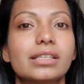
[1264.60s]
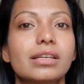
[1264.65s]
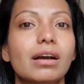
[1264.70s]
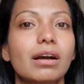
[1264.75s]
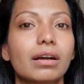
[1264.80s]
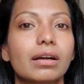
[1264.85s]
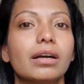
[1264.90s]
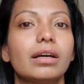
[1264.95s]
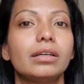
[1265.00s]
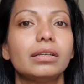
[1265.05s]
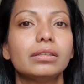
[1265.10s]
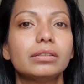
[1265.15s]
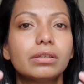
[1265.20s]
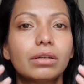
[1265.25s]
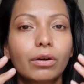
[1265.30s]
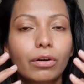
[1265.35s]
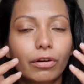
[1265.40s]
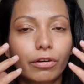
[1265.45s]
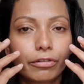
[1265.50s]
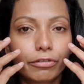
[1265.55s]
dark color
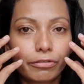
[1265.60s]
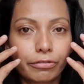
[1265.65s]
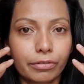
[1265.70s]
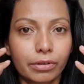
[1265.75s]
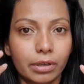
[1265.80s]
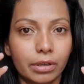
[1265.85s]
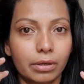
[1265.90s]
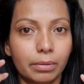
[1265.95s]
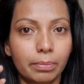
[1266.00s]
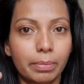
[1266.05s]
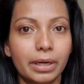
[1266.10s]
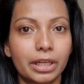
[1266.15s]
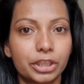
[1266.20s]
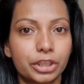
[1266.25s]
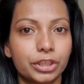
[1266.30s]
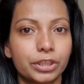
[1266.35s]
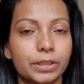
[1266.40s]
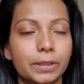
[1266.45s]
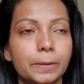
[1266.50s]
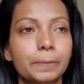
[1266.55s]
of
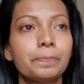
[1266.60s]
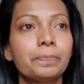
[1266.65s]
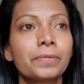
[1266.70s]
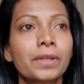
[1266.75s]
blusher.